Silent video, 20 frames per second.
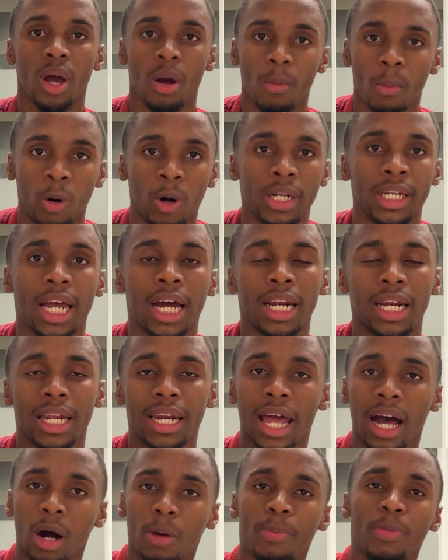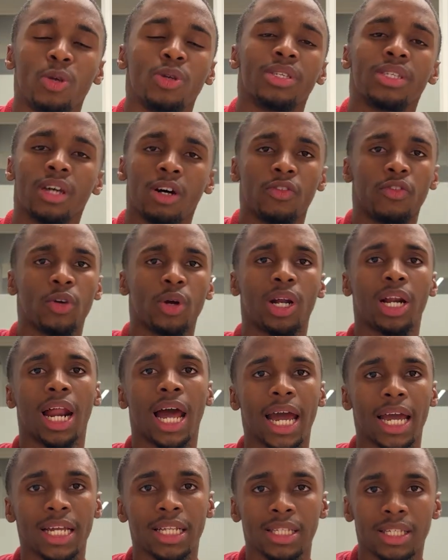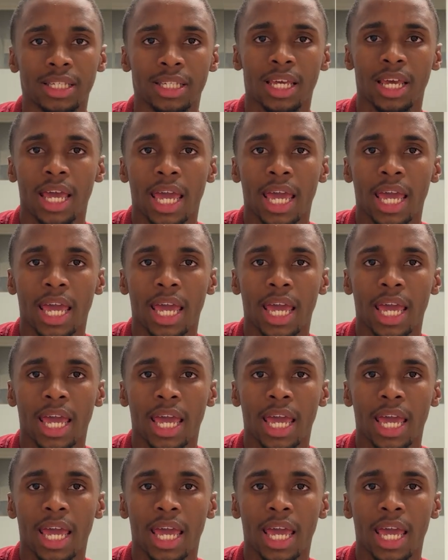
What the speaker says: more done and help you serve your clients